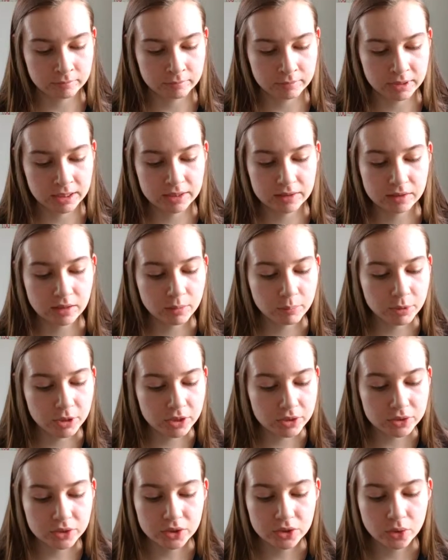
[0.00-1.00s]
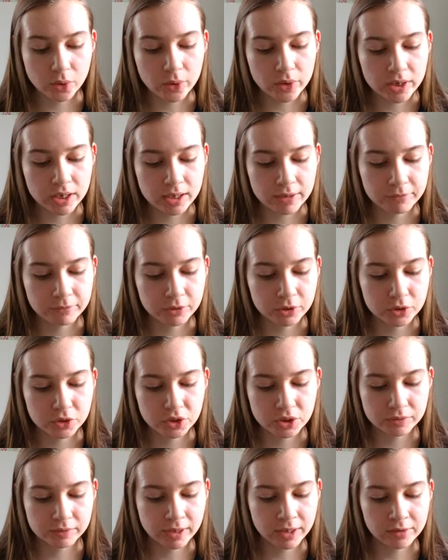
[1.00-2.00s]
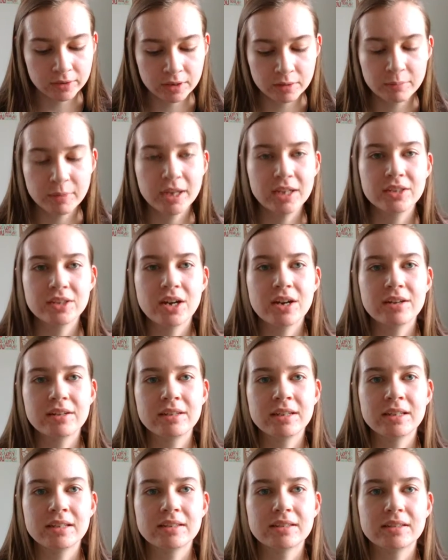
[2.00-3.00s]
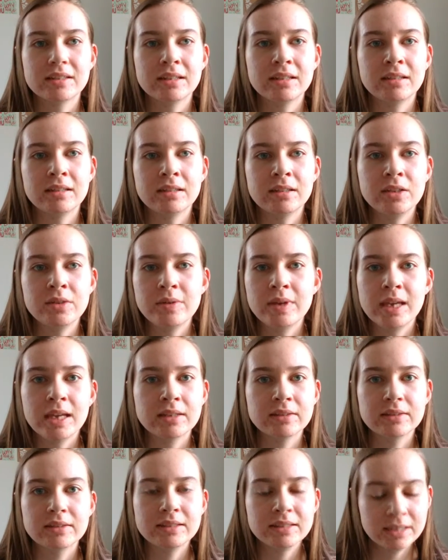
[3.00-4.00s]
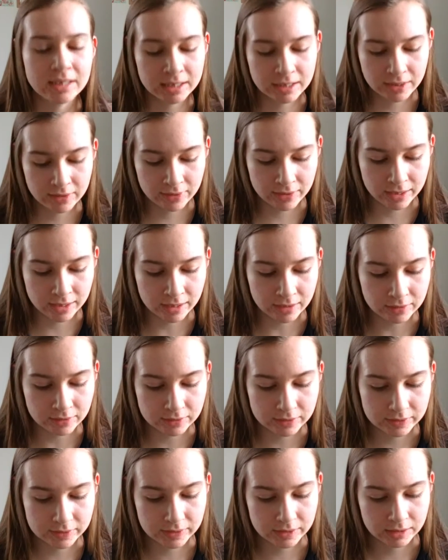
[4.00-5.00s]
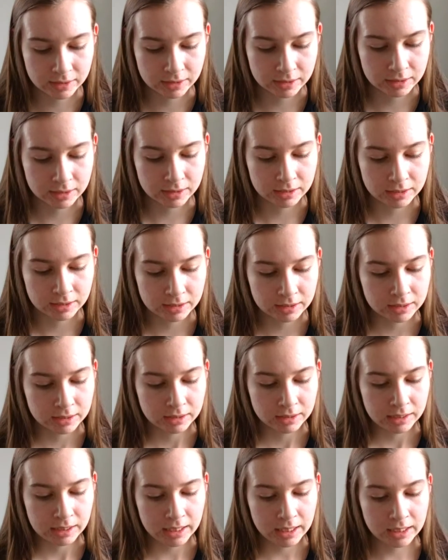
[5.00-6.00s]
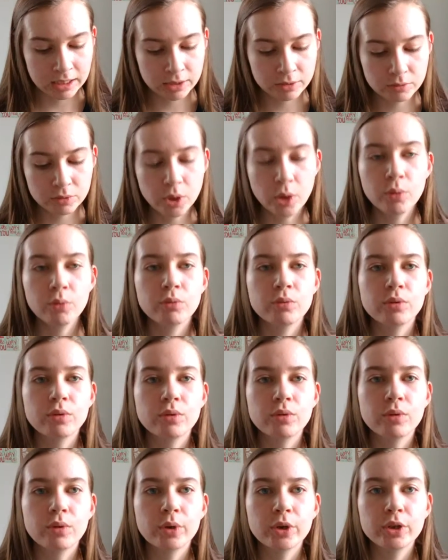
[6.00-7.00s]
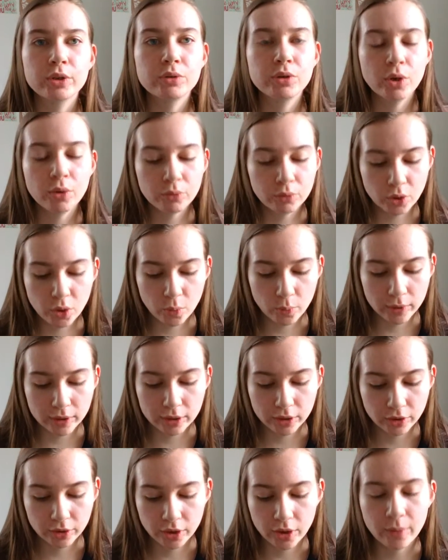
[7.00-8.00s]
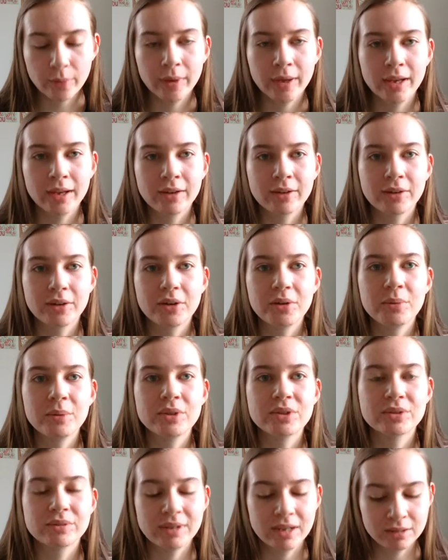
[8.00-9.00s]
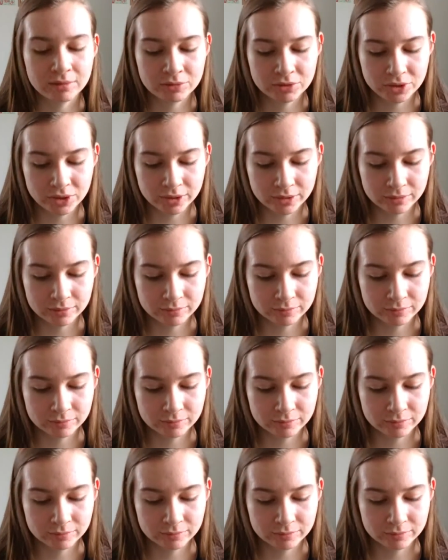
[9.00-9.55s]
this could be your story if you're surrounded by darkness and you can't see anything else. And you don't know where you're going or who is around you.